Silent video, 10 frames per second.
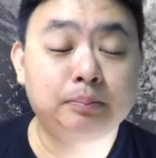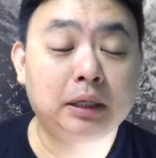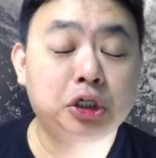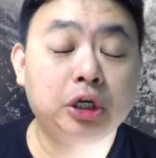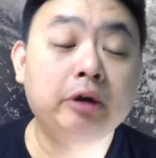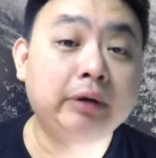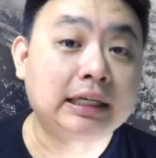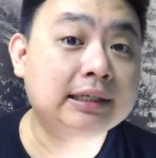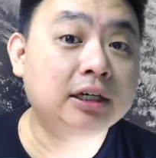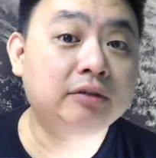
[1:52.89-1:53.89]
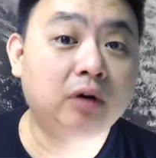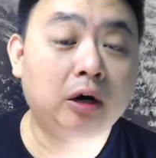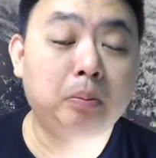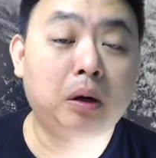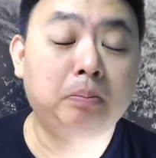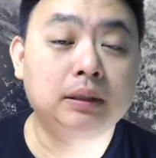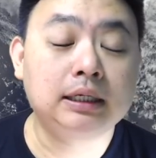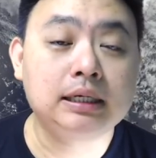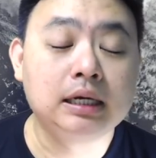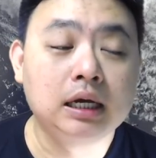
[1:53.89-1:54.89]
make sure you research very
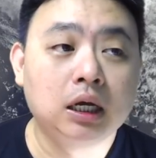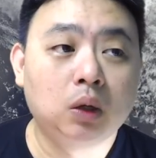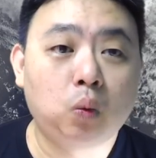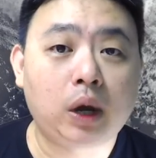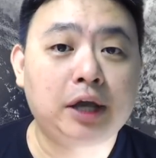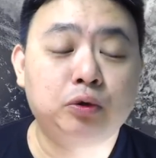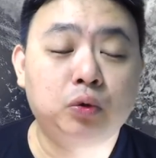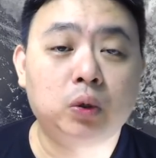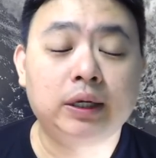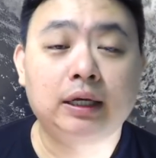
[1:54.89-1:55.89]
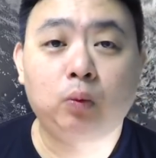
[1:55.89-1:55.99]
properly where you're going,